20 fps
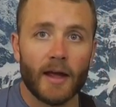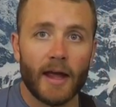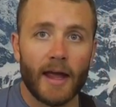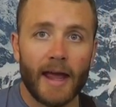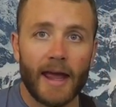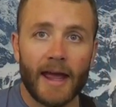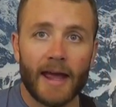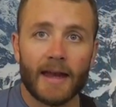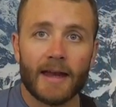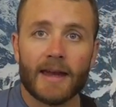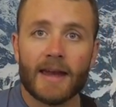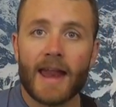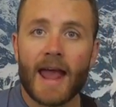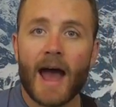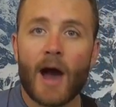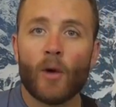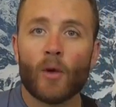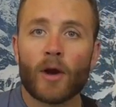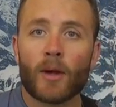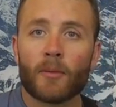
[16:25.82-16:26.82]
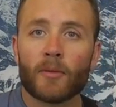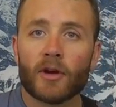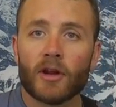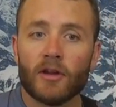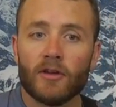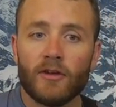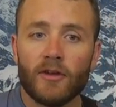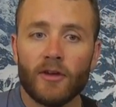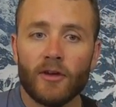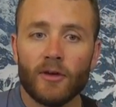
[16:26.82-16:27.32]
And now what I'm going to
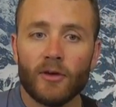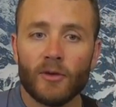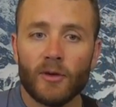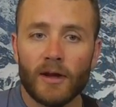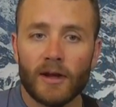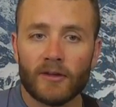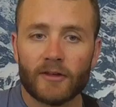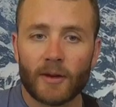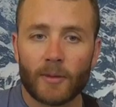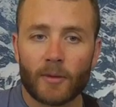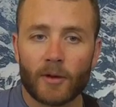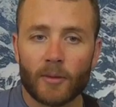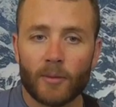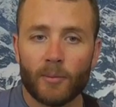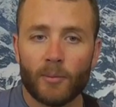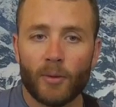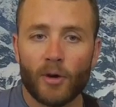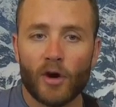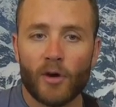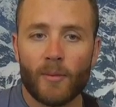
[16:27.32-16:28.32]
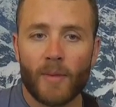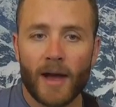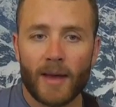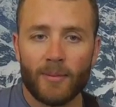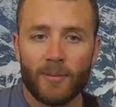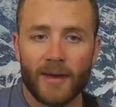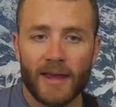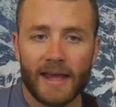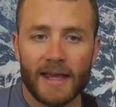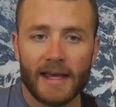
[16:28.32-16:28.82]
do is I'm going to put my
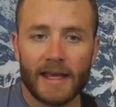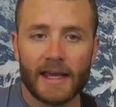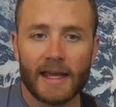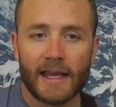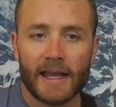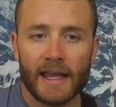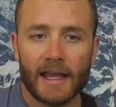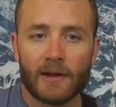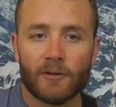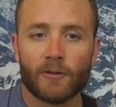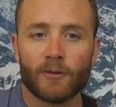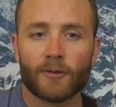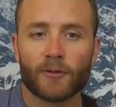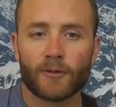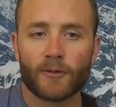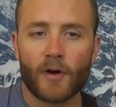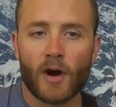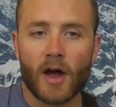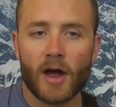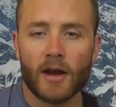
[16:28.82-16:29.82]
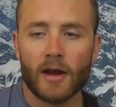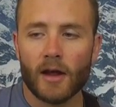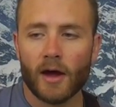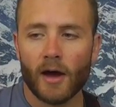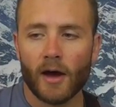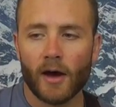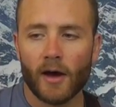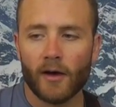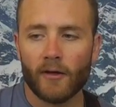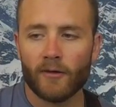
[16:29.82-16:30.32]
pinky in front
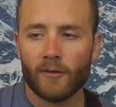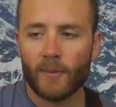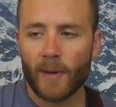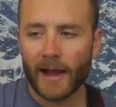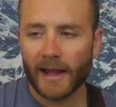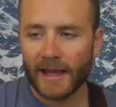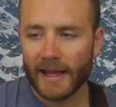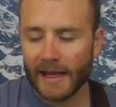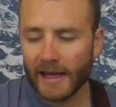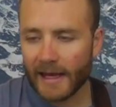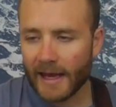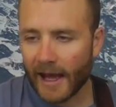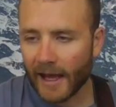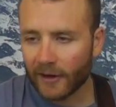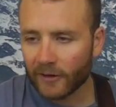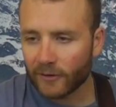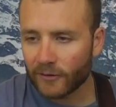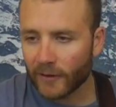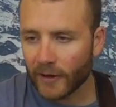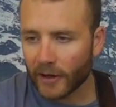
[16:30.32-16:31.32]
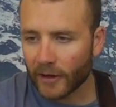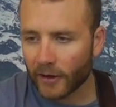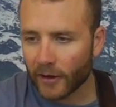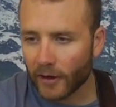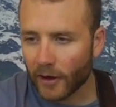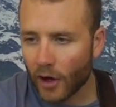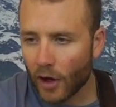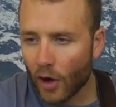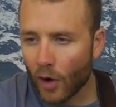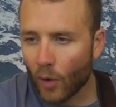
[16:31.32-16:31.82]
of my index
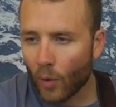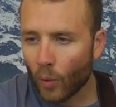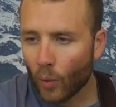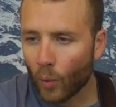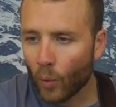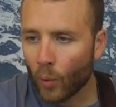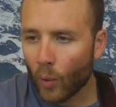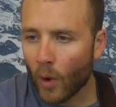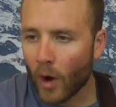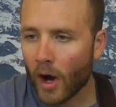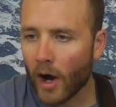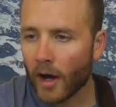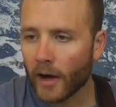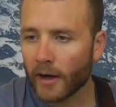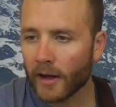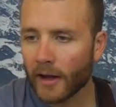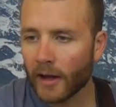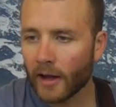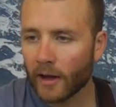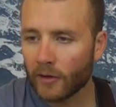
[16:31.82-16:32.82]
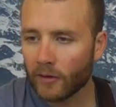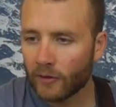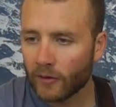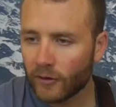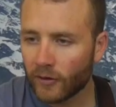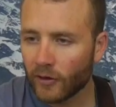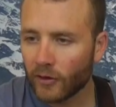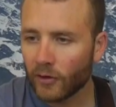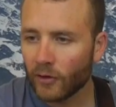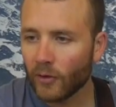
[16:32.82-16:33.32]
finger, 1 and
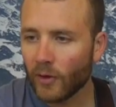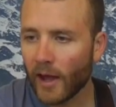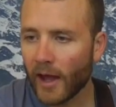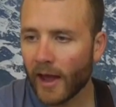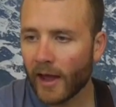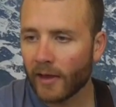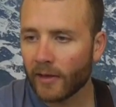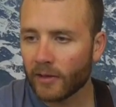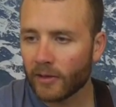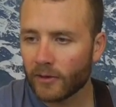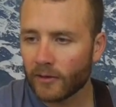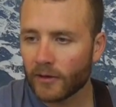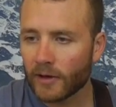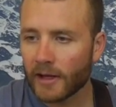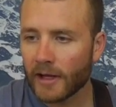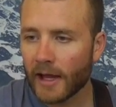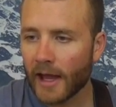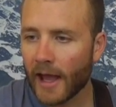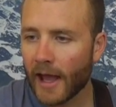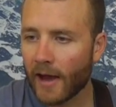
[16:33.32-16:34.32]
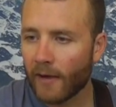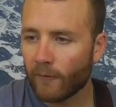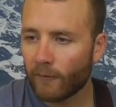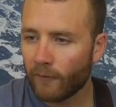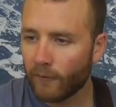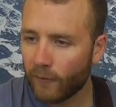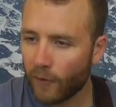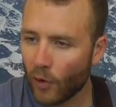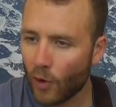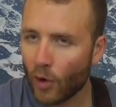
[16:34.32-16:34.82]
2 and 3
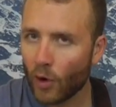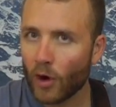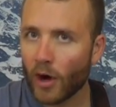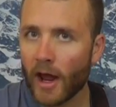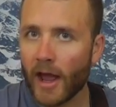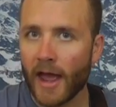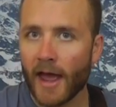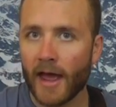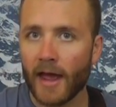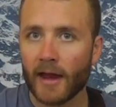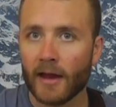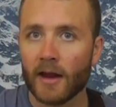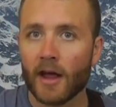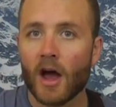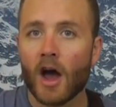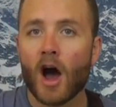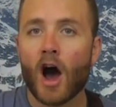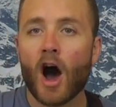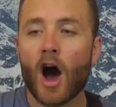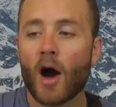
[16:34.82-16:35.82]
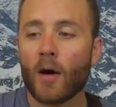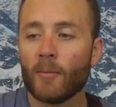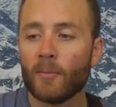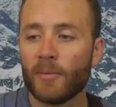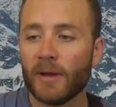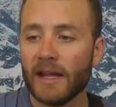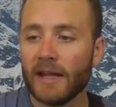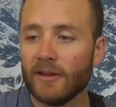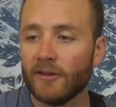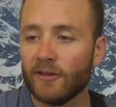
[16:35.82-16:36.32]
and 4, and on
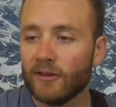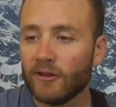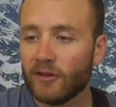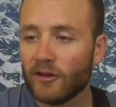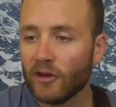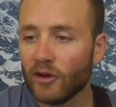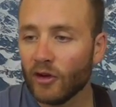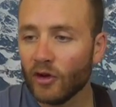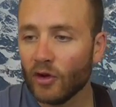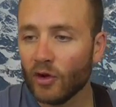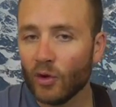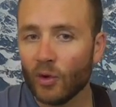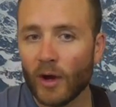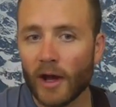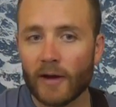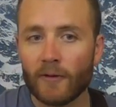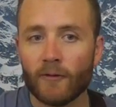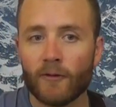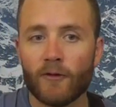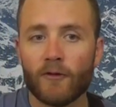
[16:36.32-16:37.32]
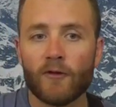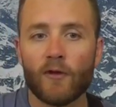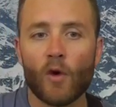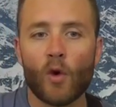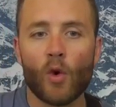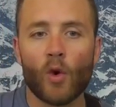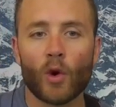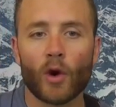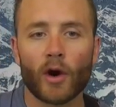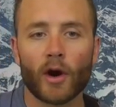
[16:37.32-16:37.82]
beats 2 and
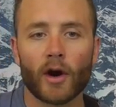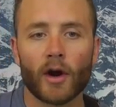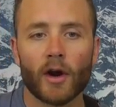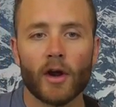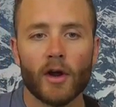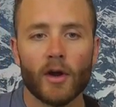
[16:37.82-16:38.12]
4,